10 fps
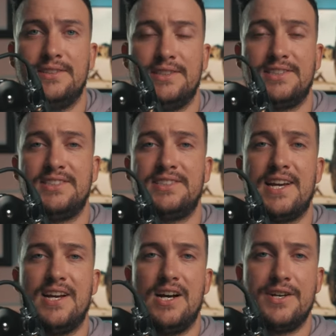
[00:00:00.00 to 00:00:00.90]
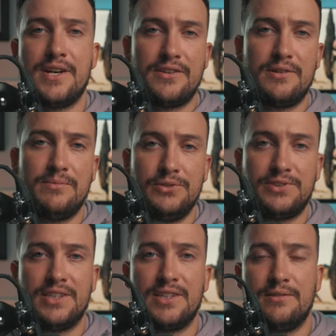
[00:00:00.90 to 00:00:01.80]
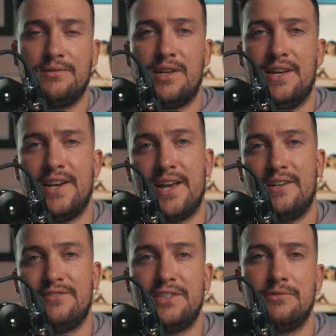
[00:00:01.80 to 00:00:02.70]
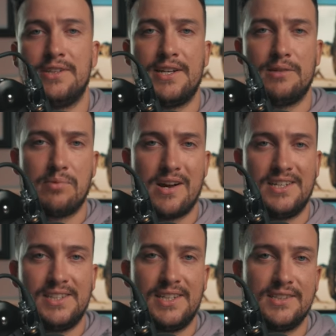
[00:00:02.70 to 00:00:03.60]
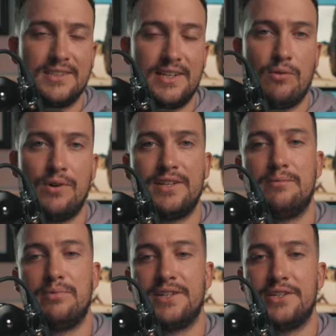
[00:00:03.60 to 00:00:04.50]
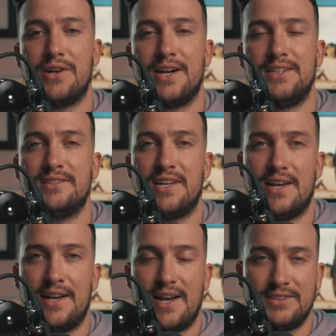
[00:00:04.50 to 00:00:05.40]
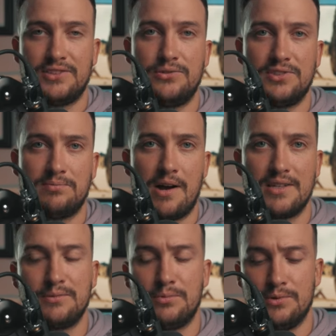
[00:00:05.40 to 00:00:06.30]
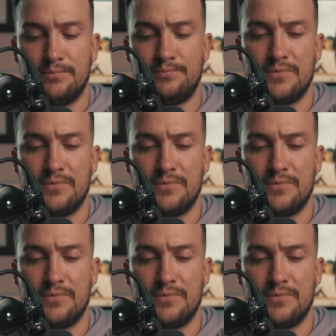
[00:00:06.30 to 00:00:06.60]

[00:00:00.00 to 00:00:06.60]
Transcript: This is yet another music and NFT related project that I wanted to bring to you guys as soon as possible.